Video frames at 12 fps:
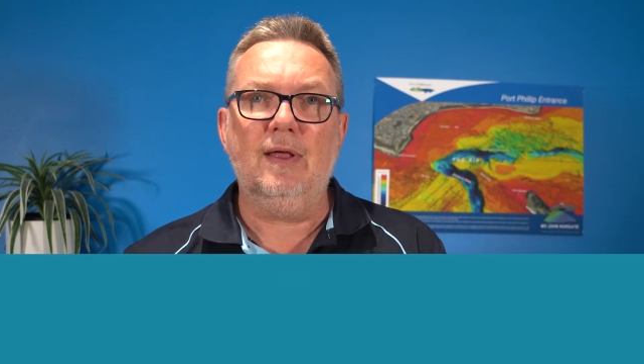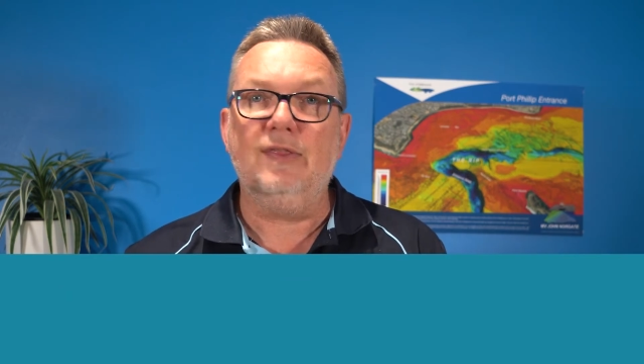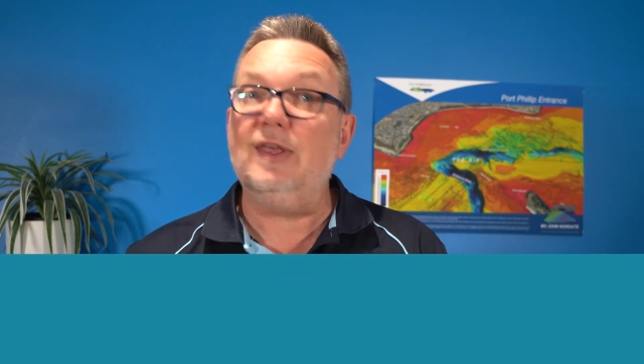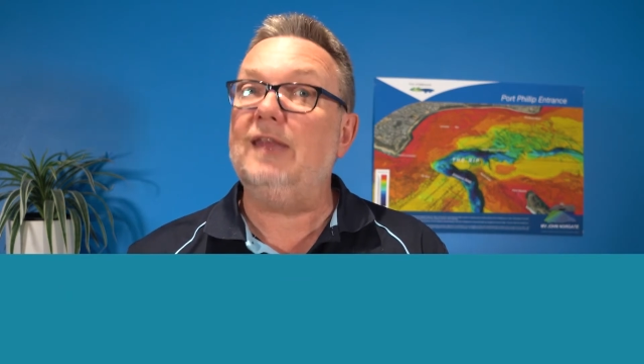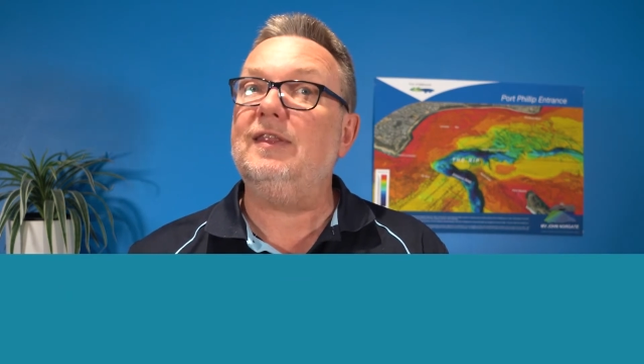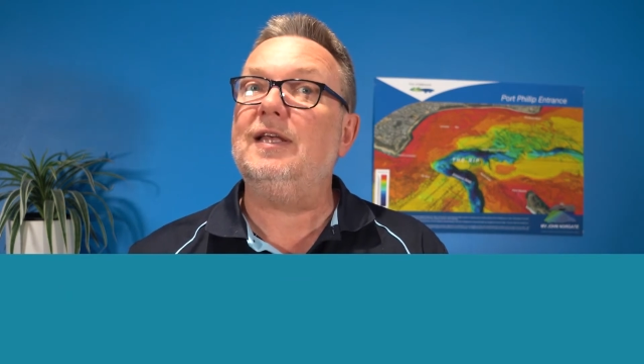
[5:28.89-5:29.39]

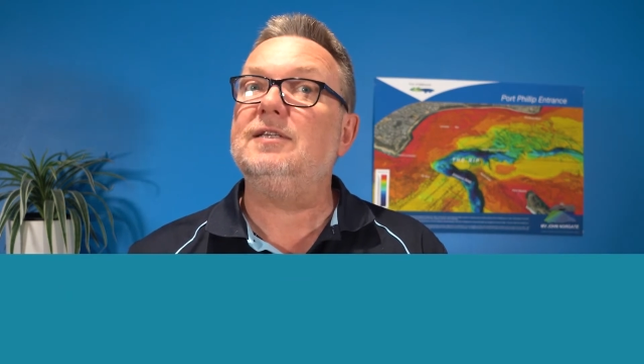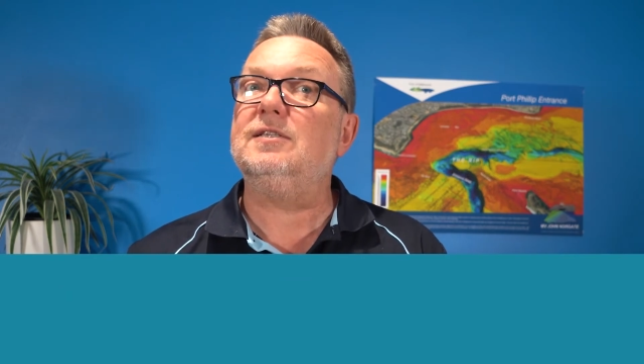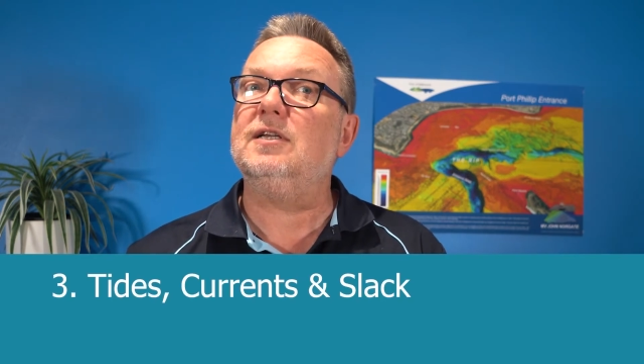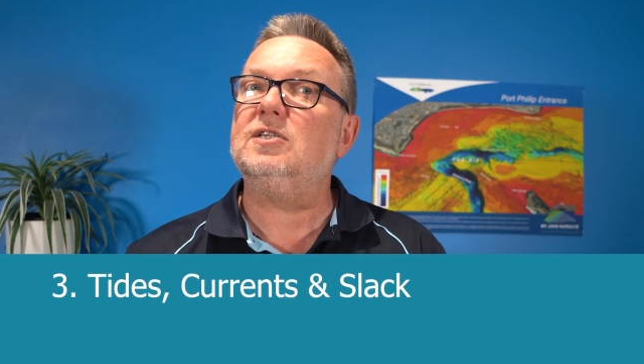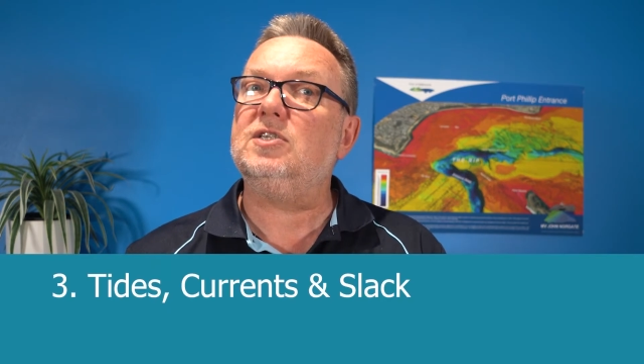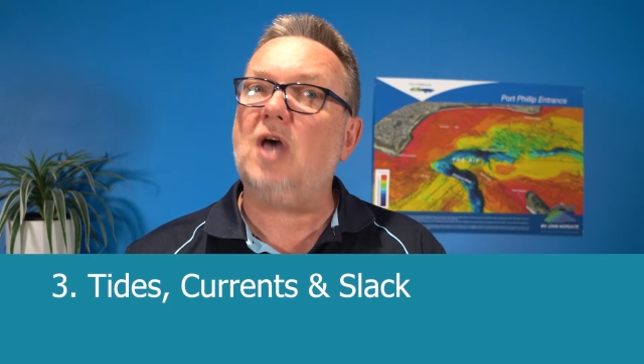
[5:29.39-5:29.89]
Then there's
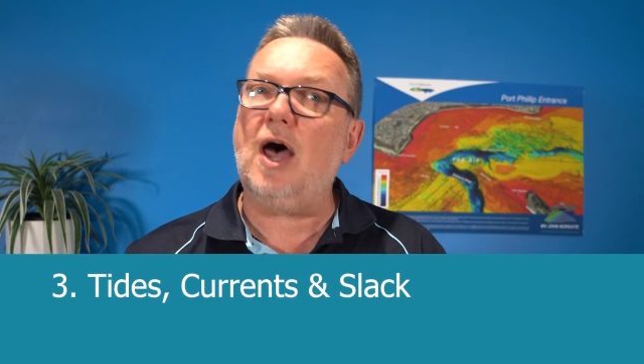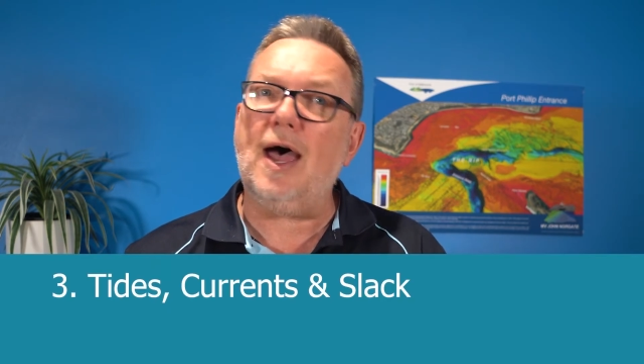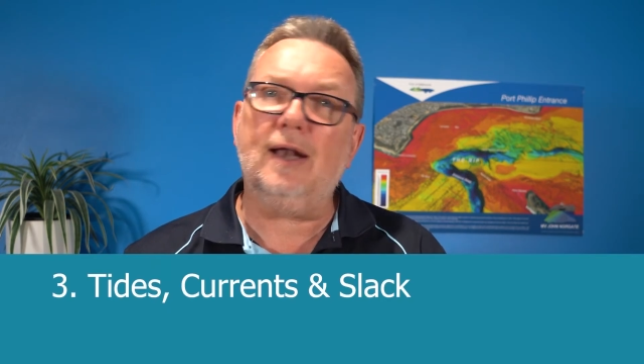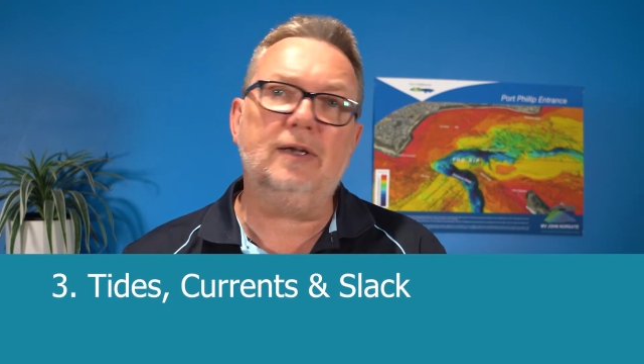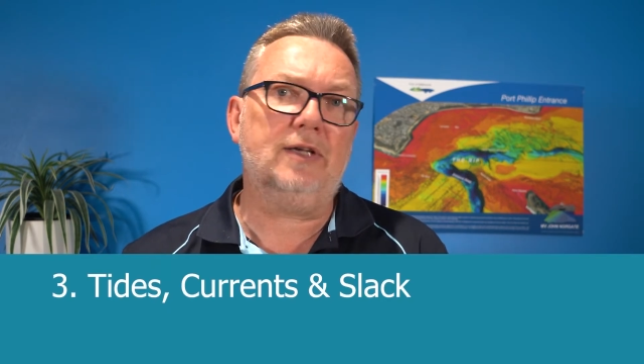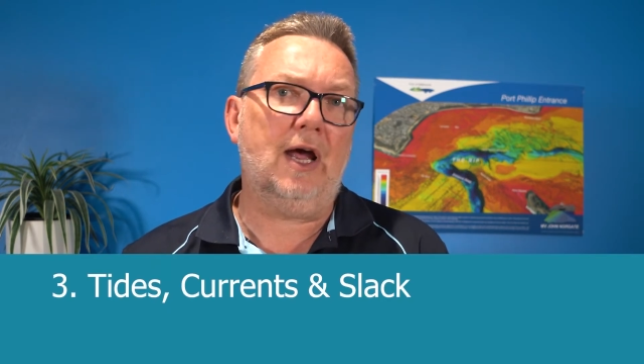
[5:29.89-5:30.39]
the
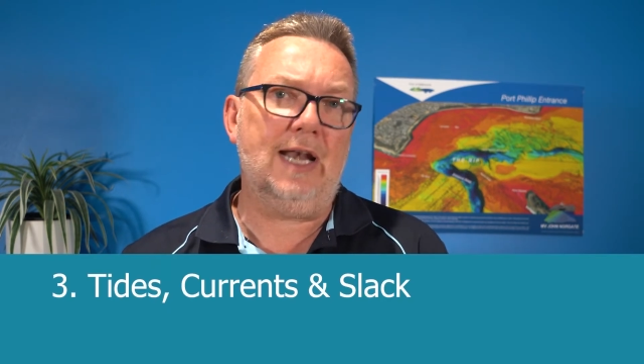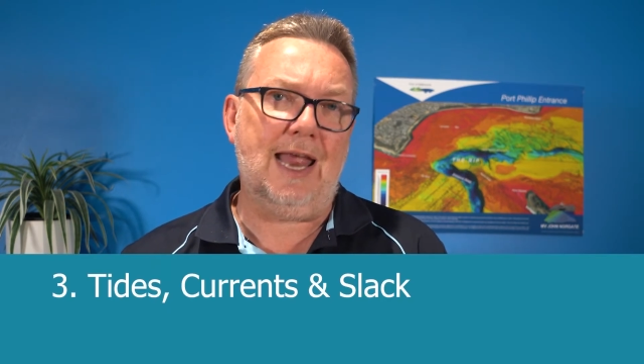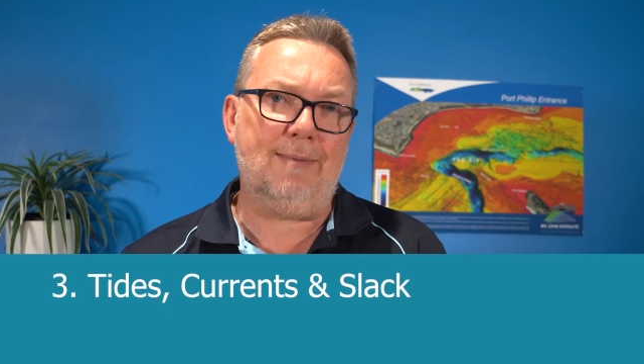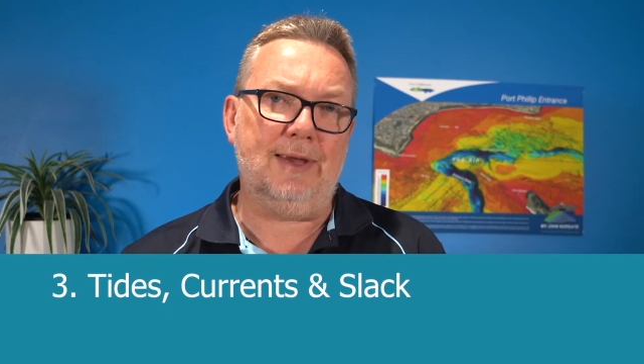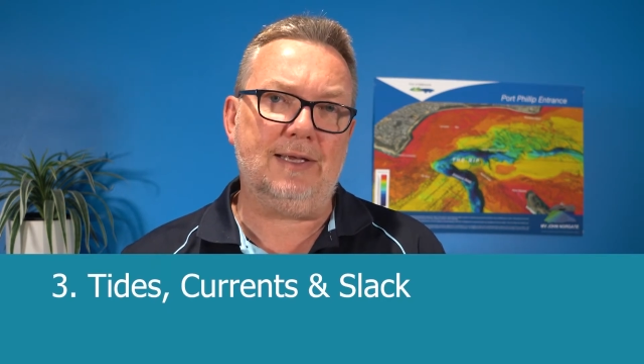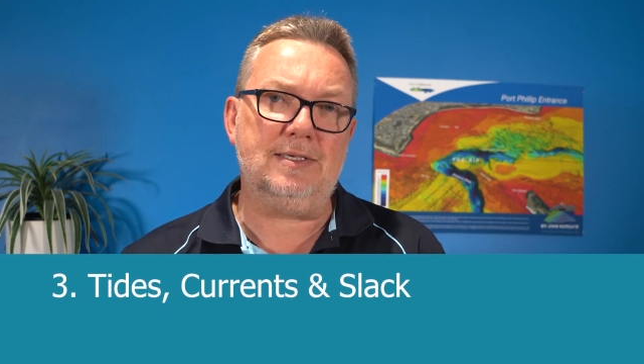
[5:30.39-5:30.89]
tidal
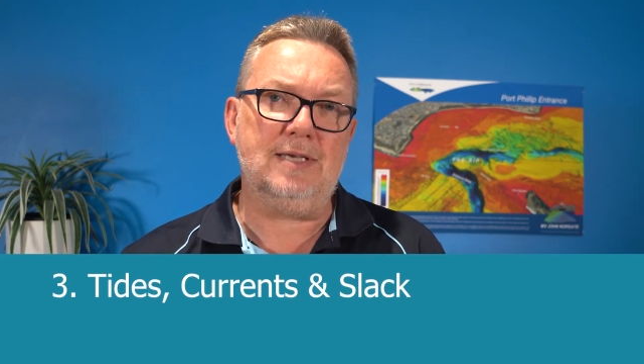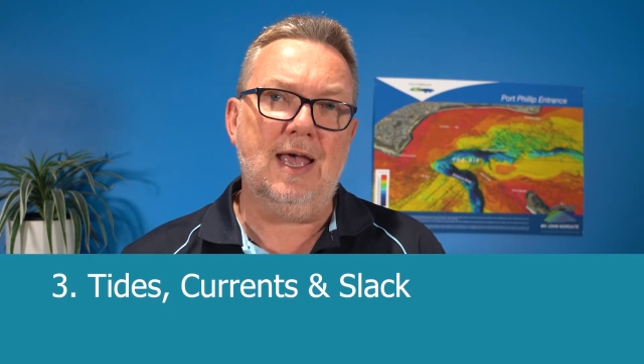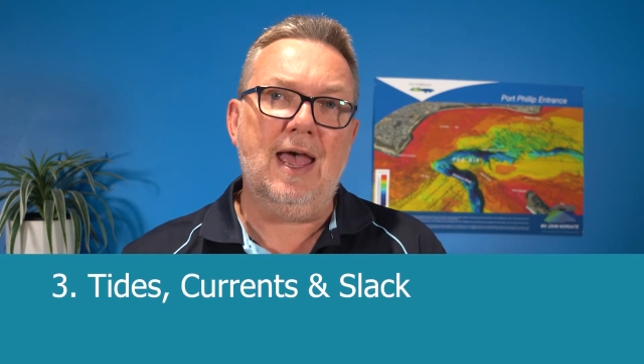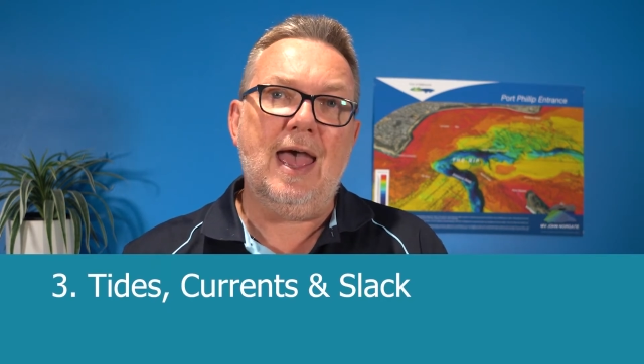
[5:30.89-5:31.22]
dynamics